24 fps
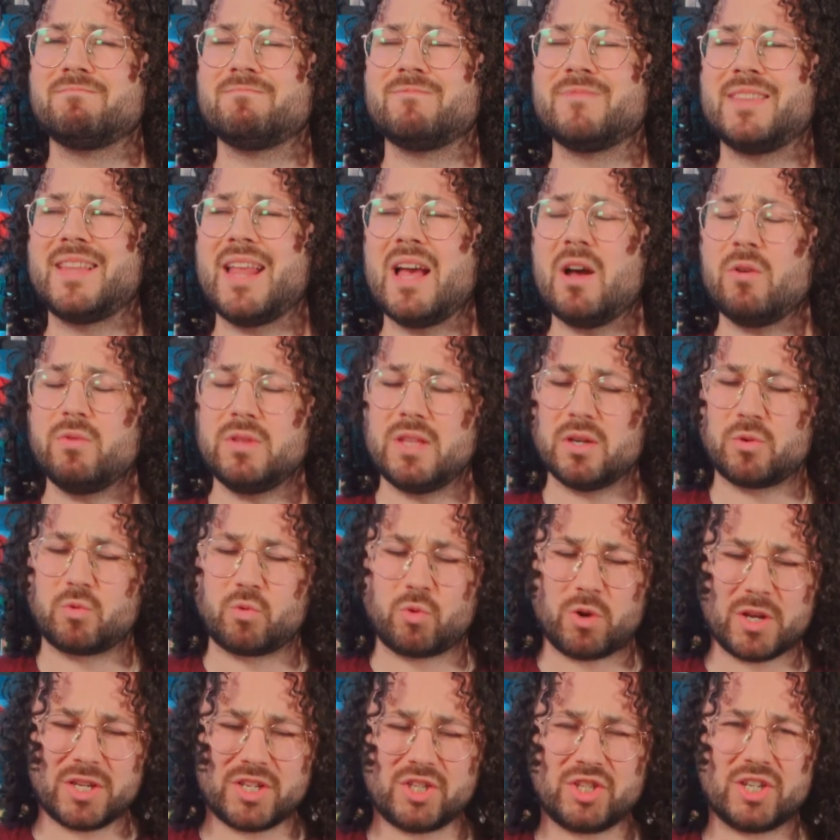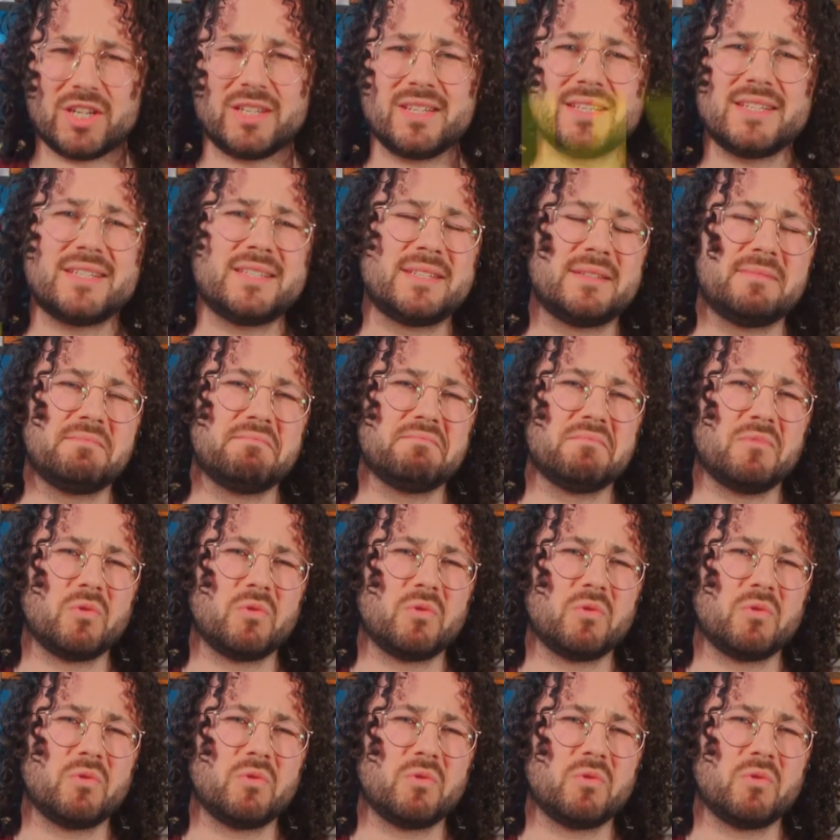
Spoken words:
Now the question is,